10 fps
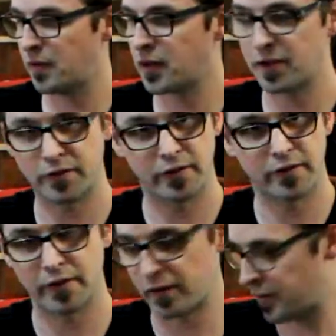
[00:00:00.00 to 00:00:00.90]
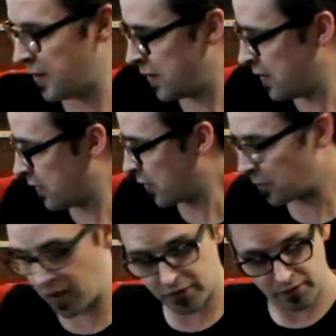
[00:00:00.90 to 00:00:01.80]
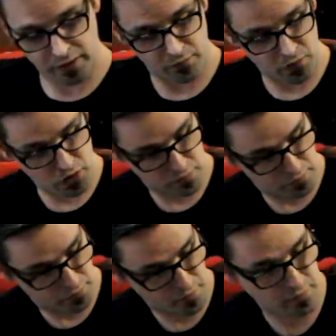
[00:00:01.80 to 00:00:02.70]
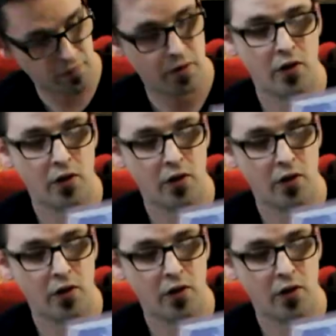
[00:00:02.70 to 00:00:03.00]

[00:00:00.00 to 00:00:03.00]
I've got this little plastic cover here on the front.